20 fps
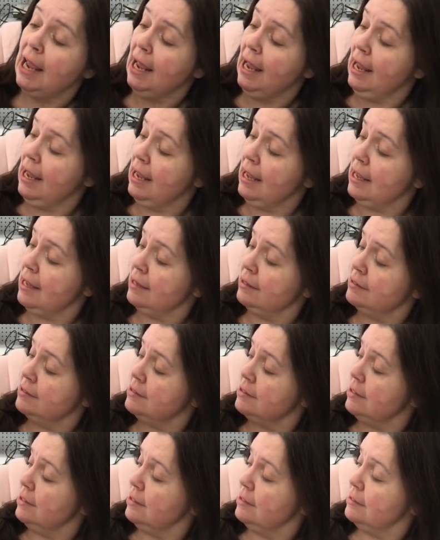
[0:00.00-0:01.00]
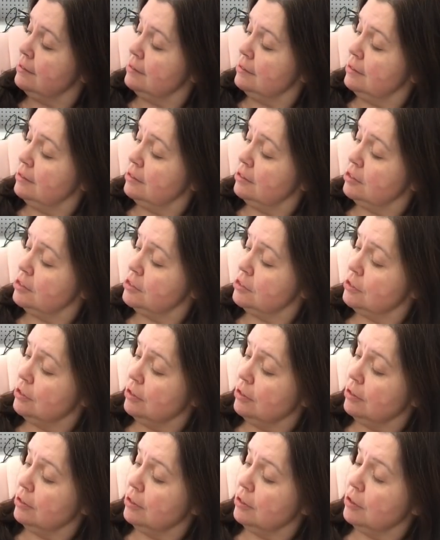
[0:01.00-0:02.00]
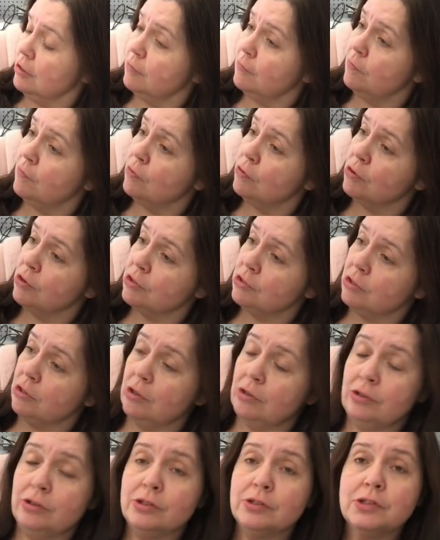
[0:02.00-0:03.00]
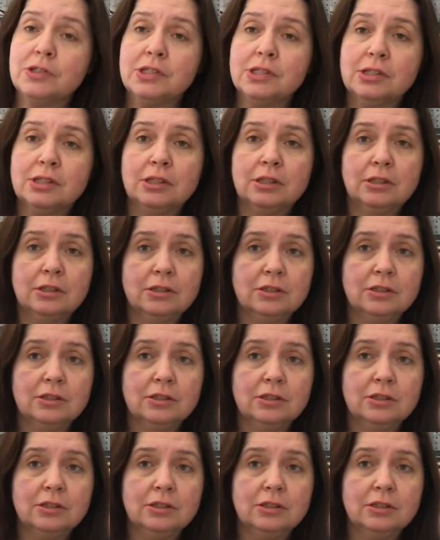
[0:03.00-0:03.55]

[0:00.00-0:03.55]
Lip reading: And it is $4.